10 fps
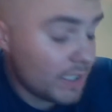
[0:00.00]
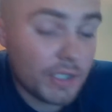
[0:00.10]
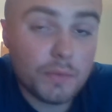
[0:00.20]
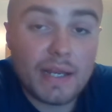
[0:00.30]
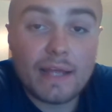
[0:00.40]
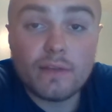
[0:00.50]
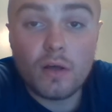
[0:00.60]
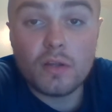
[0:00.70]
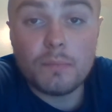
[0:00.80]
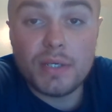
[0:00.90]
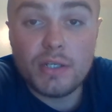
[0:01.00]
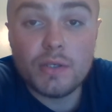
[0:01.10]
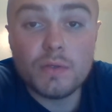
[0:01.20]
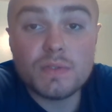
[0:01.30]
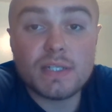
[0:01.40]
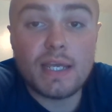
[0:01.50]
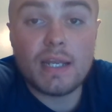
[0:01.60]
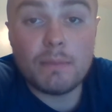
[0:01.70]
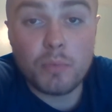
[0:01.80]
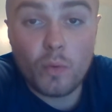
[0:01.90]
You would add the jalapenos
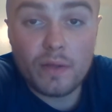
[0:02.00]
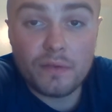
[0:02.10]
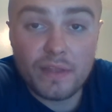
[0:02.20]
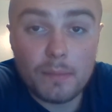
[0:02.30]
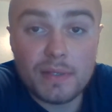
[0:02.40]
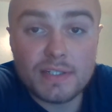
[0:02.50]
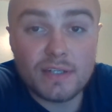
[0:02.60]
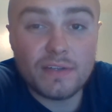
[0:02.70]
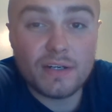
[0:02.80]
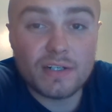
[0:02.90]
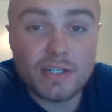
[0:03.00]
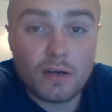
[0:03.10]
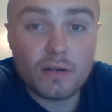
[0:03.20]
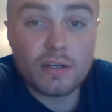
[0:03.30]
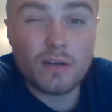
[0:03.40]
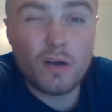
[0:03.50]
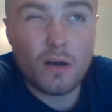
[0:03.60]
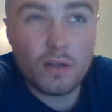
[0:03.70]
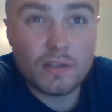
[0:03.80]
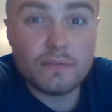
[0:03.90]
and boil them until they are dark
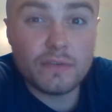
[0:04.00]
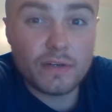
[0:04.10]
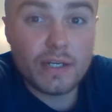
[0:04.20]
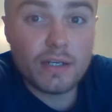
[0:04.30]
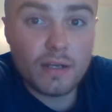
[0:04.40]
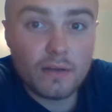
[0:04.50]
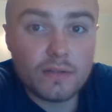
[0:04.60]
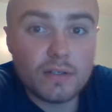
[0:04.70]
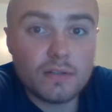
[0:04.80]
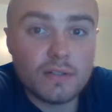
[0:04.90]
olive green color.